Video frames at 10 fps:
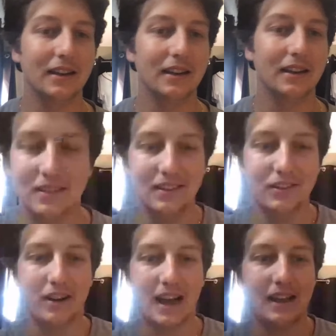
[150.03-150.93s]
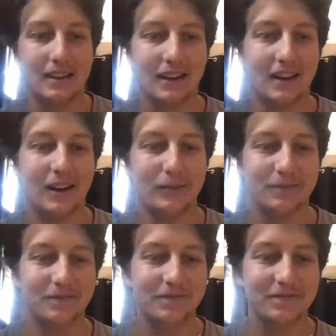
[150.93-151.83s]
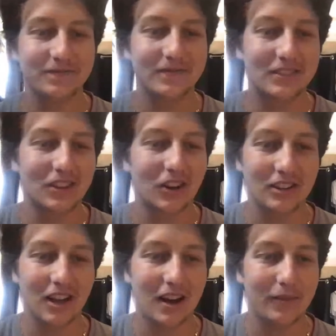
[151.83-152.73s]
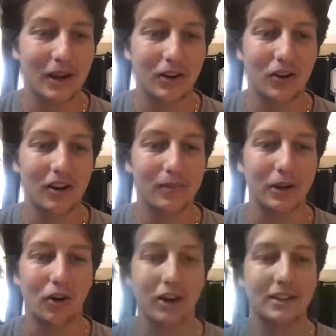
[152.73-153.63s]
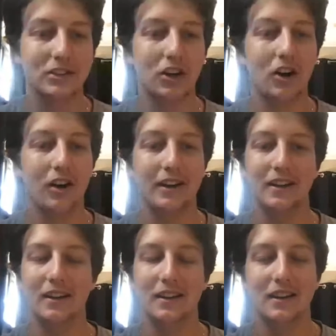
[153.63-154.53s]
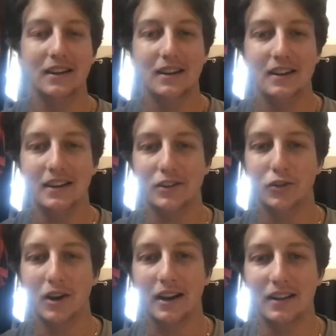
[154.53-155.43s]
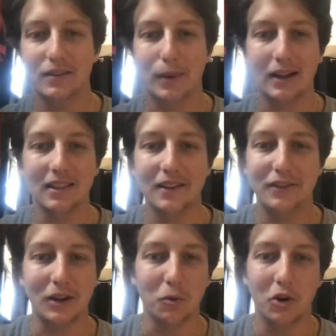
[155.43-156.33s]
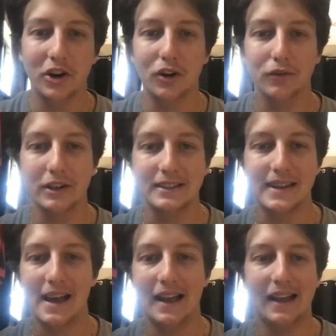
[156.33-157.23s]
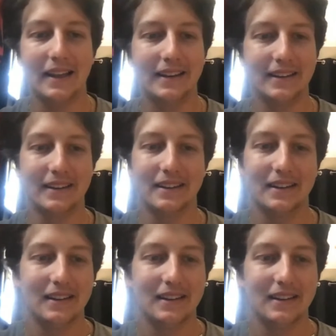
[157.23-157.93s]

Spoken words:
He talks a lot about growing up in Arkansas, and he trains by lifting wood over his head, and